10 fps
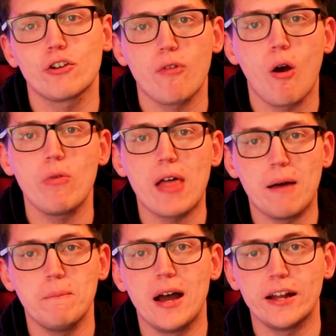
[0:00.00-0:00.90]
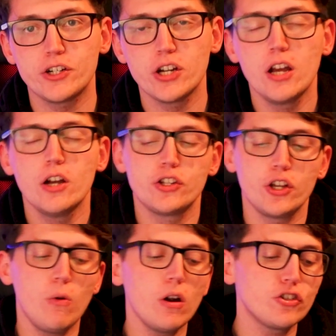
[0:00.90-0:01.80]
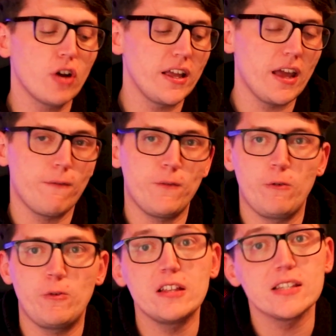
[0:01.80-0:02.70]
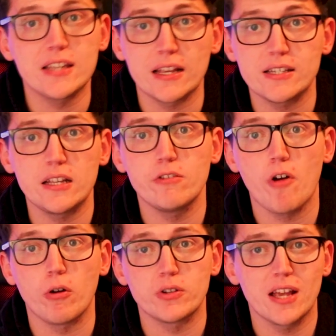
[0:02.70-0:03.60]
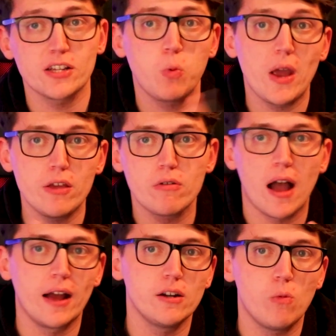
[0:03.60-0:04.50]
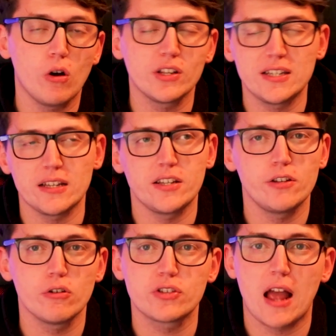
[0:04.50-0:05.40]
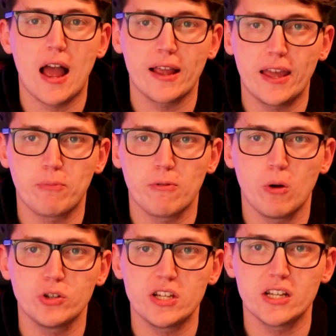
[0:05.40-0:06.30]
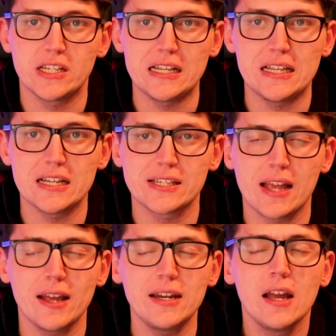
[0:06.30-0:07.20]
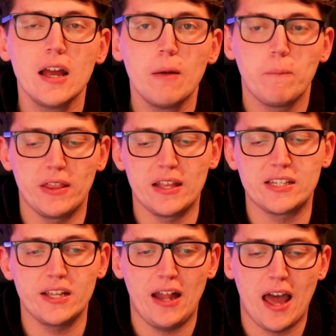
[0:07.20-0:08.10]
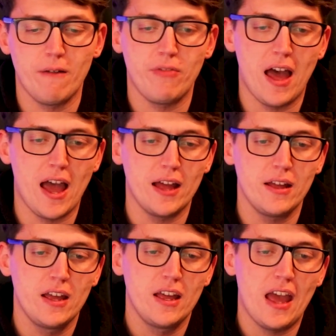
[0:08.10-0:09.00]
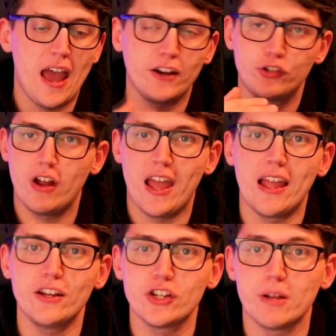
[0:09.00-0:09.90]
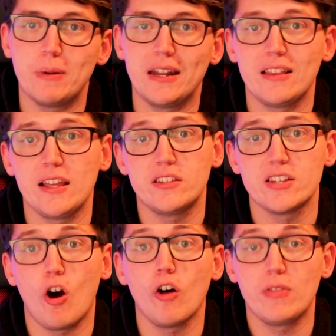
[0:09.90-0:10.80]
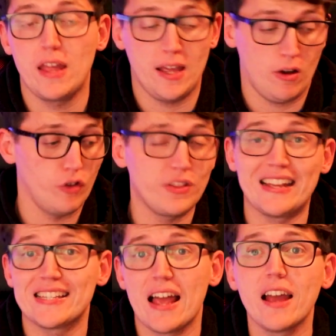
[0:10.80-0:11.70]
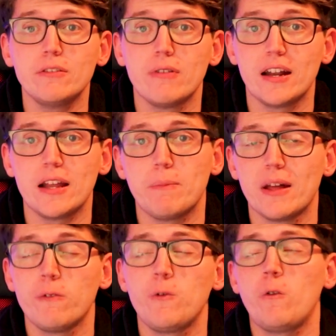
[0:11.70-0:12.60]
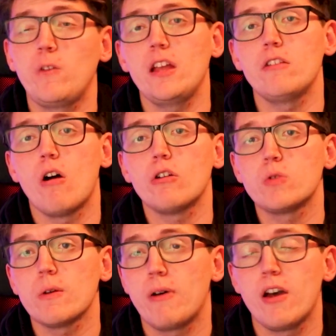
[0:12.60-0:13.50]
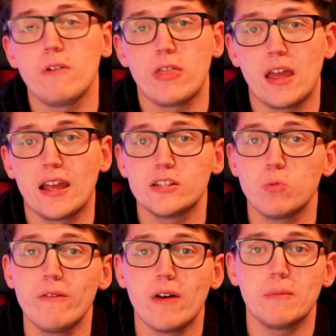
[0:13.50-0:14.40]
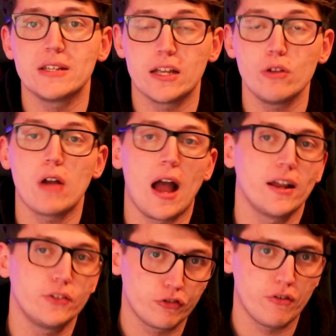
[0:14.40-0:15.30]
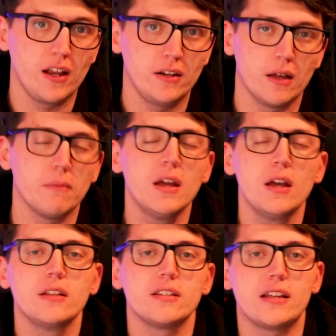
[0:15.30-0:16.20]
to grow that much. So you want to try and get 15 to 16-year-olds. That's where you kind of want. 16-year-olds can get promoted to your senior side, but they still have that extra age and ability on their side, really. But the 15-year-olds, well, the perfect thing is with them is that you can train them to